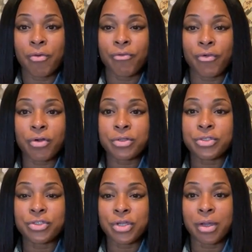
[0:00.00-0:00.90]

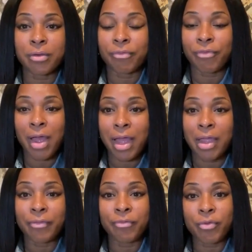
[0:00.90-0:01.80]
First John
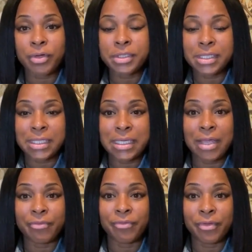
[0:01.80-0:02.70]
5,
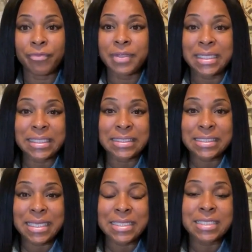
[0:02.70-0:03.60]
14 and 15
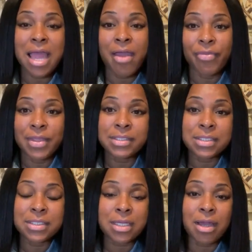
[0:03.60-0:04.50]
says,
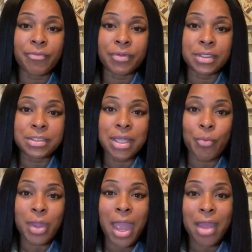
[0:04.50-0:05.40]
this is the confidence
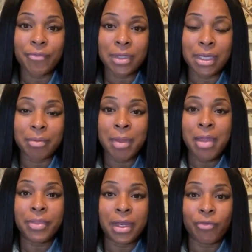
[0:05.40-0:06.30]
that we have in him,
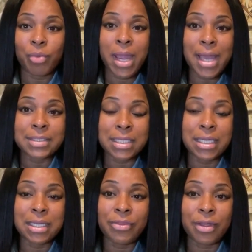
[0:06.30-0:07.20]
that if we ask
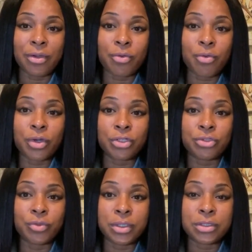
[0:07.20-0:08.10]
anything
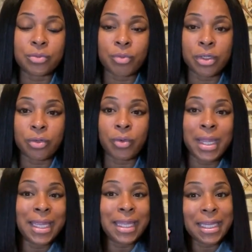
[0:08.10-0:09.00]
according to his will,
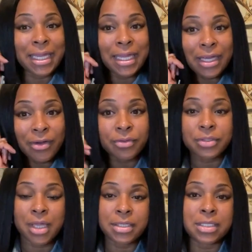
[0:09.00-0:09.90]
he
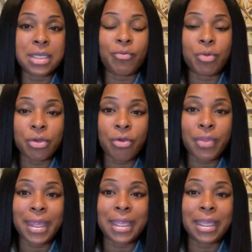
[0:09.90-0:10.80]
hears us. And if we
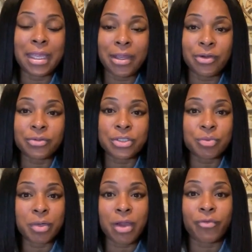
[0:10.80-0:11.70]
know that he hears
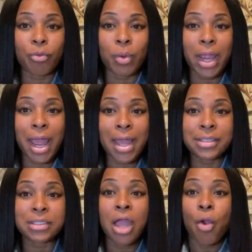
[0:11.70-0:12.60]
us, whatever we
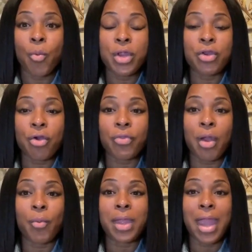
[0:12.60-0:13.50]
ask, we know
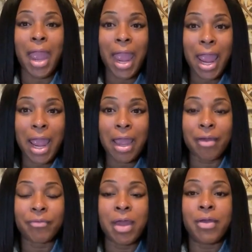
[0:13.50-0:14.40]
that we
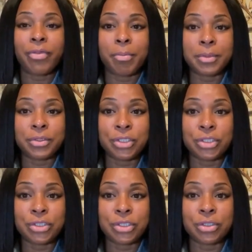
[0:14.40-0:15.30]
have the
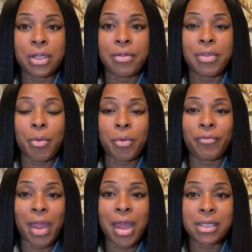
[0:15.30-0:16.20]
petition that
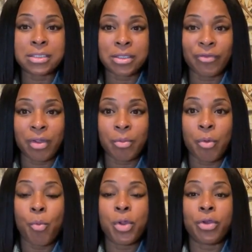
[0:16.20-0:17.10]
we've asked of
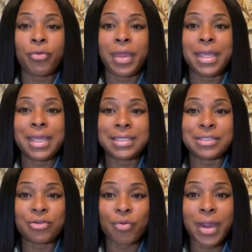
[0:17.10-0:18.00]
him. We know that he
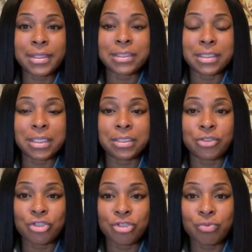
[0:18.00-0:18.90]
has granted it
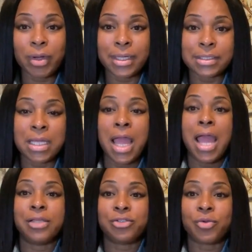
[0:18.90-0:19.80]
to us.
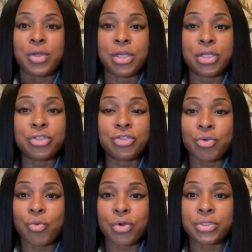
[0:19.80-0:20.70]
And so it is
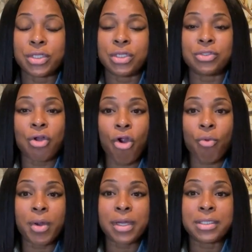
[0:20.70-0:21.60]
yours. It is
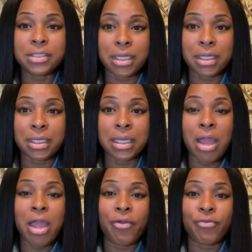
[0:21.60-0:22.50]
already done.
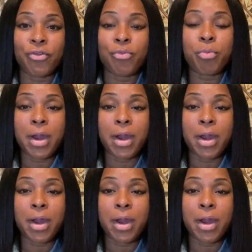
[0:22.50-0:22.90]
If you